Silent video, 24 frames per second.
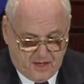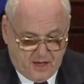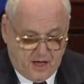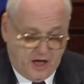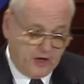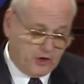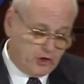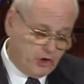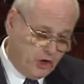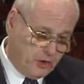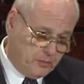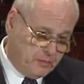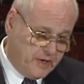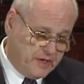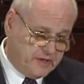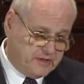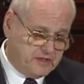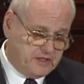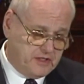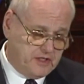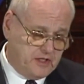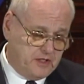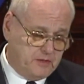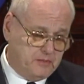I called my
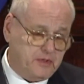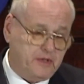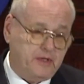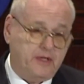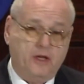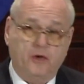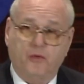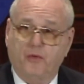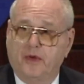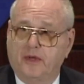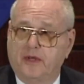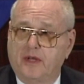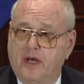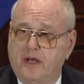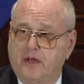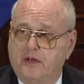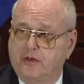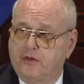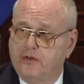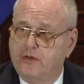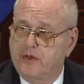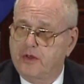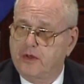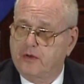team and I went down
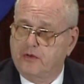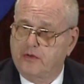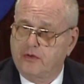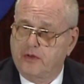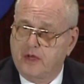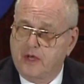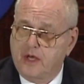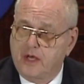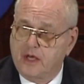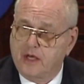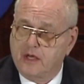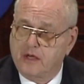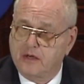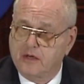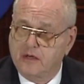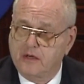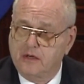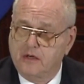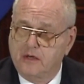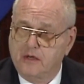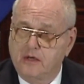into the, to the hangar.